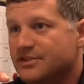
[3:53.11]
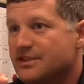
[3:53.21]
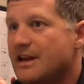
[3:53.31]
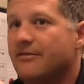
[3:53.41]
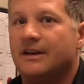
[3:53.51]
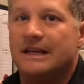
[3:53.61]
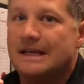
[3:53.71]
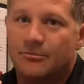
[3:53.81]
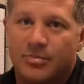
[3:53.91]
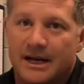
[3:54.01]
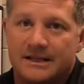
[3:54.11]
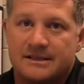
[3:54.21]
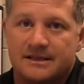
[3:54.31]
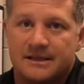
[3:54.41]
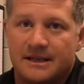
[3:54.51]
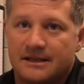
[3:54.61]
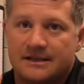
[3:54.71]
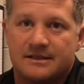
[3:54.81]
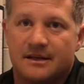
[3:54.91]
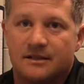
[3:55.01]
70 impacts a day,
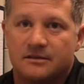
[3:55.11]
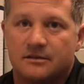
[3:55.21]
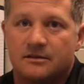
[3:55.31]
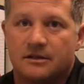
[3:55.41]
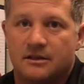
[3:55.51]
that's not good.